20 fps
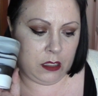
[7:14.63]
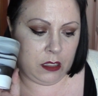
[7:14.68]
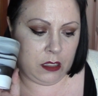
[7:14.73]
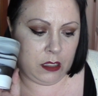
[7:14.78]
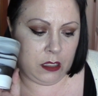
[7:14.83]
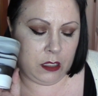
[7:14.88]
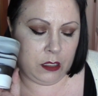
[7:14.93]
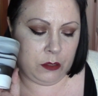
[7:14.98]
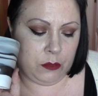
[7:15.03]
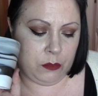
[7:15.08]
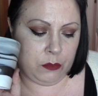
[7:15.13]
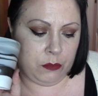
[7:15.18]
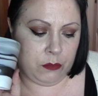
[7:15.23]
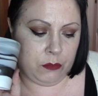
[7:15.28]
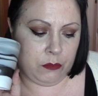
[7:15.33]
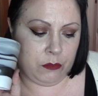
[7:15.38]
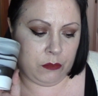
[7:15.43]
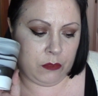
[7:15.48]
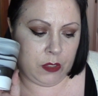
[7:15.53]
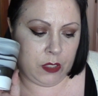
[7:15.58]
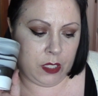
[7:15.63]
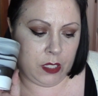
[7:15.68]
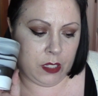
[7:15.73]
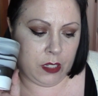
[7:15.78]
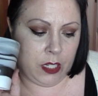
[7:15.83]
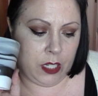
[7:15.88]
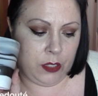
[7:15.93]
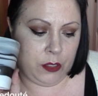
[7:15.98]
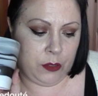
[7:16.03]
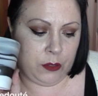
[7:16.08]
the
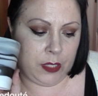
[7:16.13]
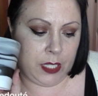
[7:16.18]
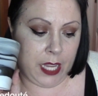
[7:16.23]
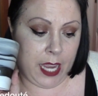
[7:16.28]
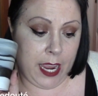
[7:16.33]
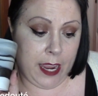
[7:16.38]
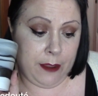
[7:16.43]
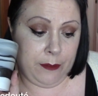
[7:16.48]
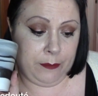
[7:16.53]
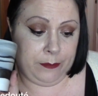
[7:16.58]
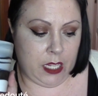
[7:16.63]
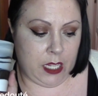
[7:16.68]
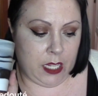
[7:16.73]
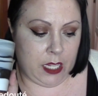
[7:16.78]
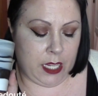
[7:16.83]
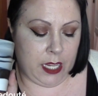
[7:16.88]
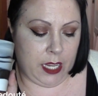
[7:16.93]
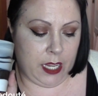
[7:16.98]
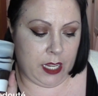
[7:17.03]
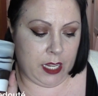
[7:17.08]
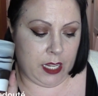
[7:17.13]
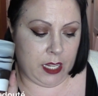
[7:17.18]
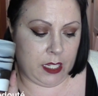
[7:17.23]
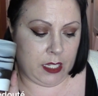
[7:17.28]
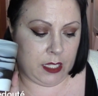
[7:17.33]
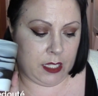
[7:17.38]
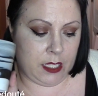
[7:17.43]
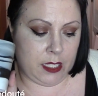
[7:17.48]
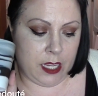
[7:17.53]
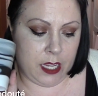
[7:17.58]
Redoute, and
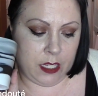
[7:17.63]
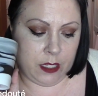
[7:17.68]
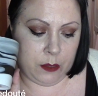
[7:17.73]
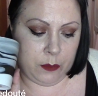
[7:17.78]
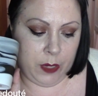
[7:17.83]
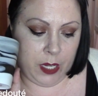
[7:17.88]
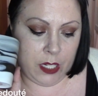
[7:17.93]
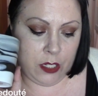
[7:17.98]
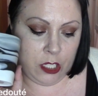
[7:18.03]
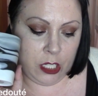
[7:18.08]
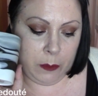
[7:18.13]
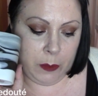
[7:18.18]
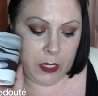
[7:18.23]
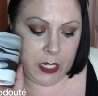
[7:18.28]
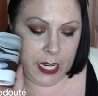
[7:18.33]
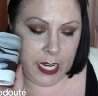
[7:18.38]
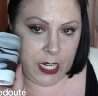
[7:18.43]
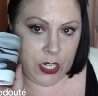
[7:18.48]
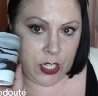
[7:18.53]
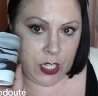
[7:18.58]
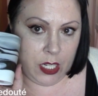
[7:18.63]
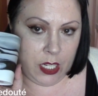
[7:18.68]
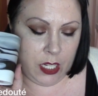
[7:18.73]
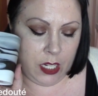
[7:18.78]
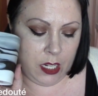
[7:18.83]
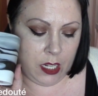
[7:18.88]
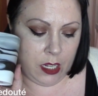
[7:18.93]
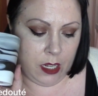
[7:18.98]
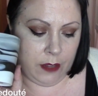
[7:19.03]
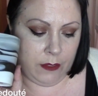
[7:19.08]
it says a
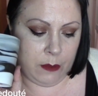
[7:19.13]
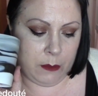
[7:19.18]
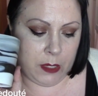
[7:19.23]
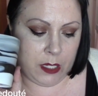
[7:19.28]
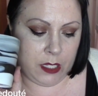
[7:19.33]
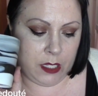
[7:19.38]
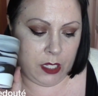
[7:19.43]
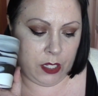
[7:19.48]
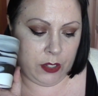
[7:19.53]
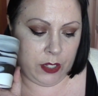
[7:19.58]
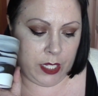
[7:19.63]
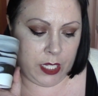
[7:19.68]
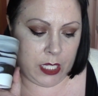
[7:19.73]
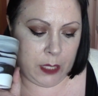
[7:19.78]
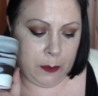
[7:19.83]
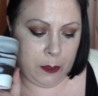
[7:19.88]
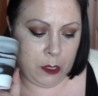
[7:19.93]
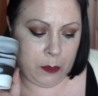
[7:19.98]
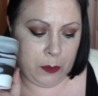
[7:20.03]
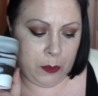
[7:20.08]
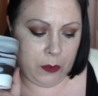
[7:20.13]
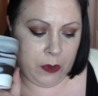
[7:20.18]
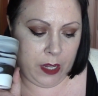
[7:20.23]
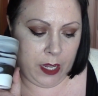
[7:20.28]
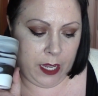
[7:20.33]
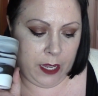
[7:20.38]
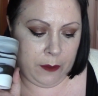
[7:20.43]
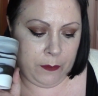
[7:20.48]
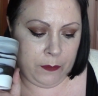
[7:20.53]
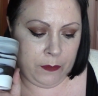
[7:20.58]
reinterpretation of a mysterious
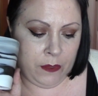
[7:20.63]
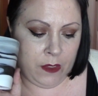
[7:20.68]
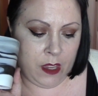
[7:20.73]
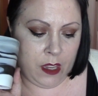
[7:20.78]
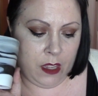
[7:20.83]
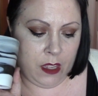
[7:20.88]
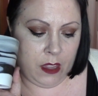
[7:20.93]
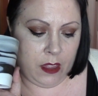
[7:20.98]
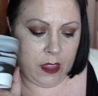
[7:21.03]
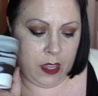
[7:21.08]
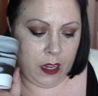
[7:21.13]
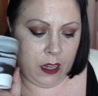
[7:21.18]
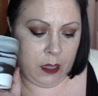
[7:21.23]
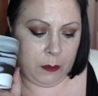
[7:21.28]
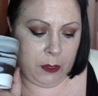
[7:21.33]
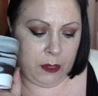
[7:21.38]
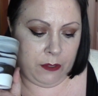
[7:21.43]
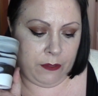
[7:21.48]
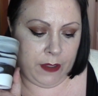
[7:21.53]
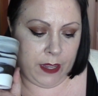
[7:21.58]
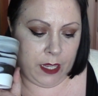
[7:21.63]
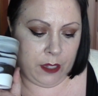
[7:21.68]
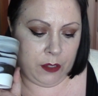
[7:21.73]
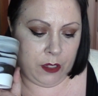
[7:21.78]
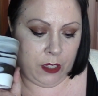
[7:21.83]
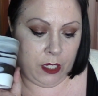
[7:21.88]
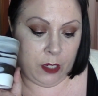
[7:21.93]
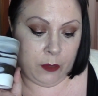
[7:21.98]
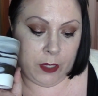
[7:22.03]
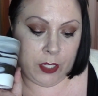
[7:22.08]
potpourri that could be found
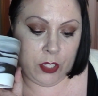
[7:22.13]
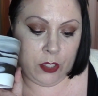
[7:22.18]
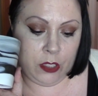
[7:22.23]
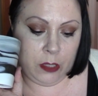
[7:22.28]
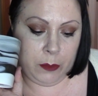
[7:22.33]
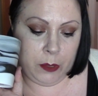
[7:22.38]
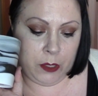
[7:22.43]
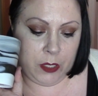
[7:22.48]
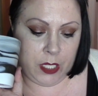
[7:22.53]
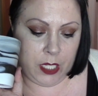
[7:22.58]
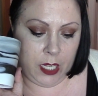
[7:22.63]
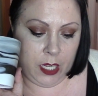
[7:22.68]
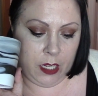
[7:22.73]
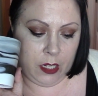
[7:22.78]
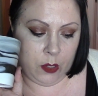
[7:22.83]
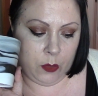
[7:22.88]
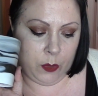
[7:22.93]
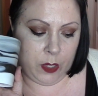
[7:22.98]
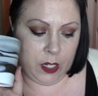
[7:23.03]
in the original boutique